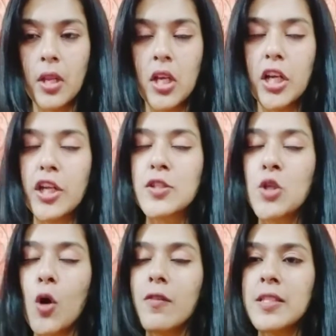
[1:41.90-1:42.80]
It is
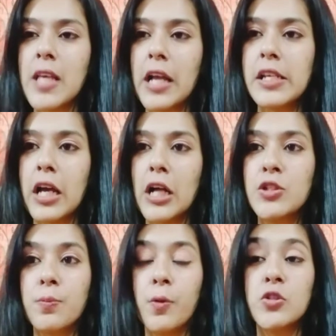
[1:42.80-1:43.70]
no one's
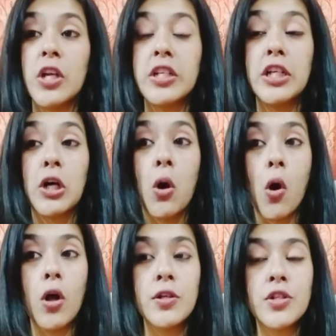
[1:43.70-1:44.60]
idea to put a near
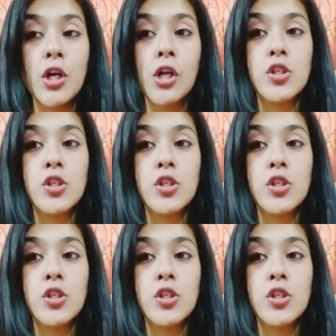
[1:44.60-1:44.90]
halt